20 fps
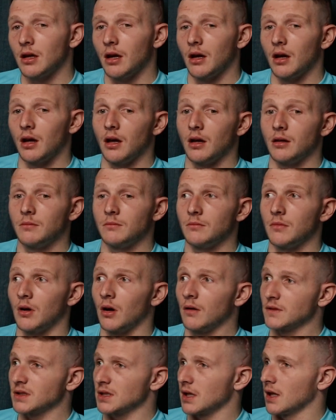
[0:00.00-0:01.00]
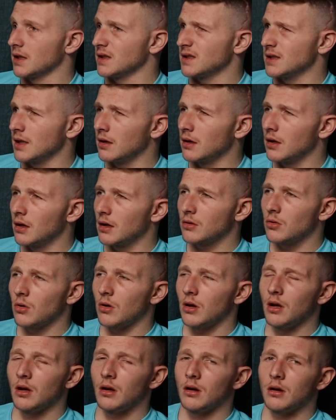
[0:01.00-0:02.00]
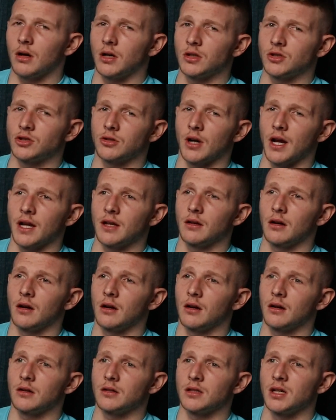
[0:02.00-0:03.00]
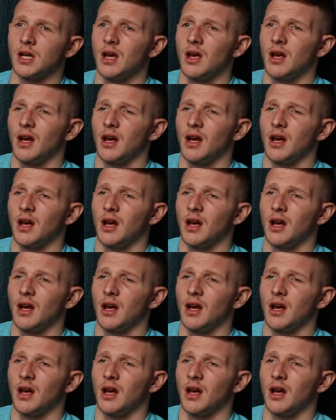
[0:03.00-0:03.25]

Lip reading: Obviously, it still hurt quite a lot. I trained hard.